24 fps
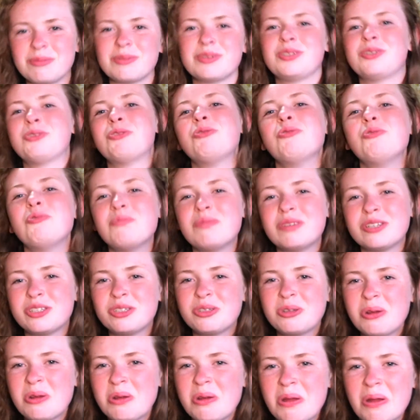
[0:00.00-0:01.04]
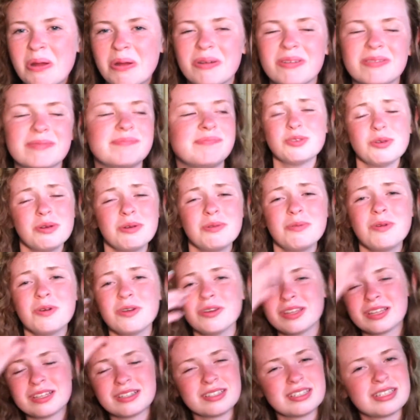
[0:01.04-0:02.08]
was too mature. So I
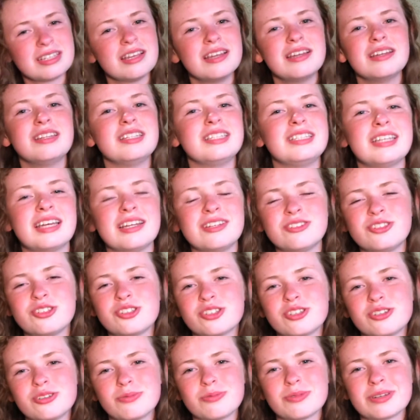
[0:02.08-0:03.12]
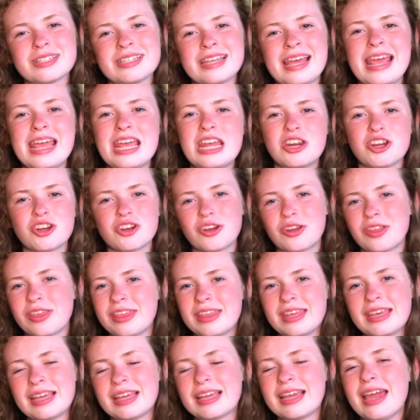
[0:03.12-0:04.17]
wore this denture retainer
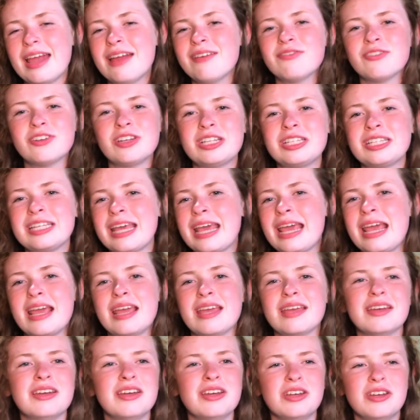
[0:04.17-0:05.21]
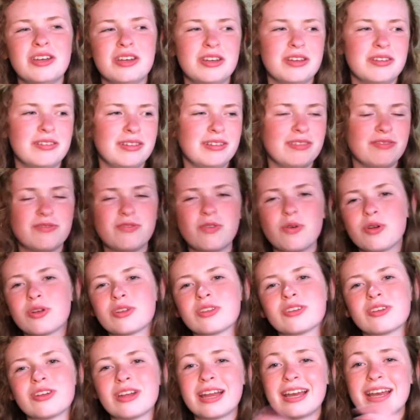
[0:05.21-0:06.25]
thing every day in
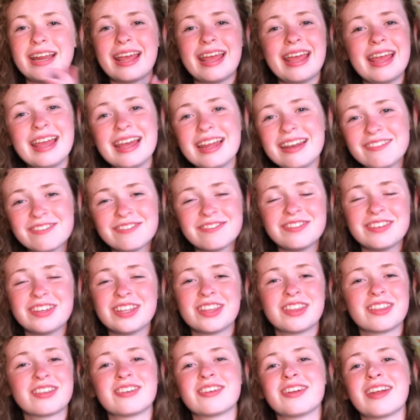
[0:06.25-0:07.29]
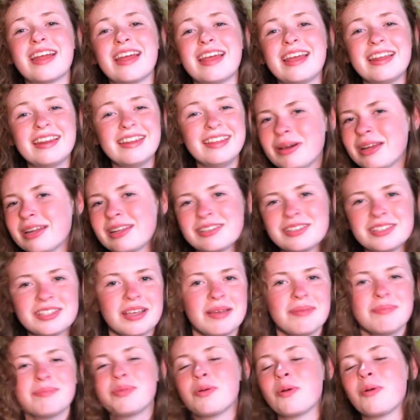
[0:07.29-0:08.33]
fourth grade and fifth grade, but at
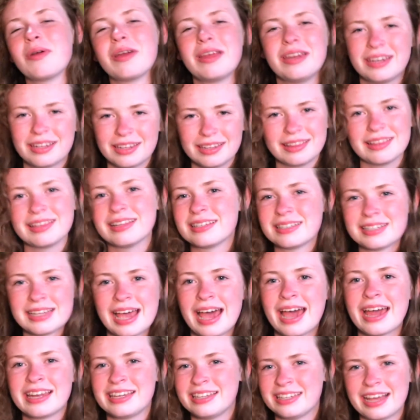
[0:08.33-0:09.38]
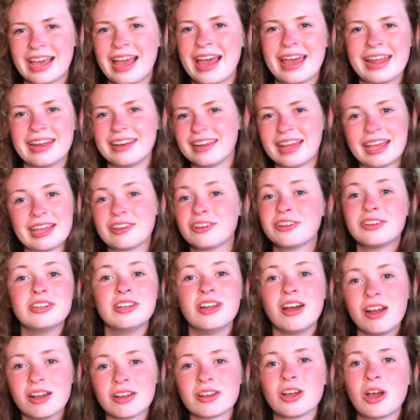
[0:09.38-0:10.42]
some point this had to end. I could
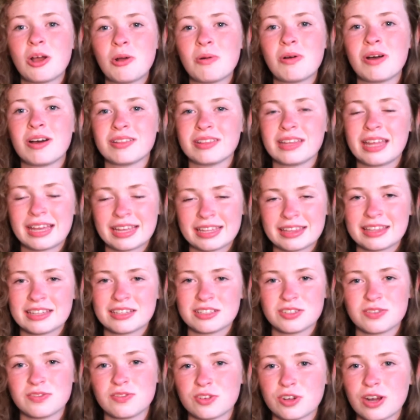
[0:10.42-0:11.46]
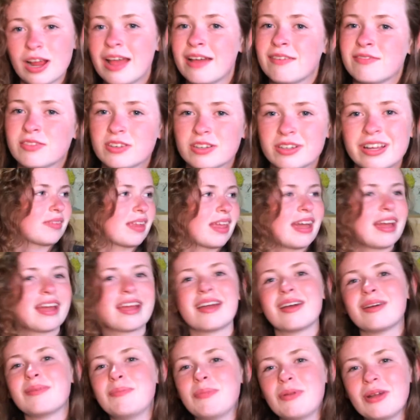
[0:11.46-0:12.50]
not go on like this forever. I
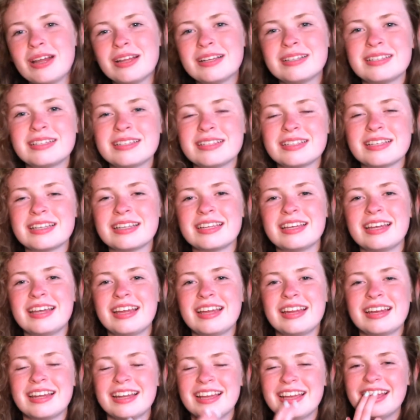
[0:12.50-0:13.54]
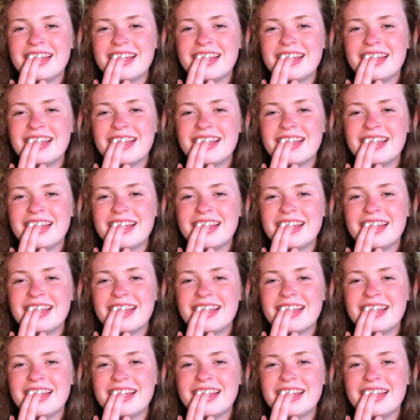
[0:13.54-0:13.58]
got braces again.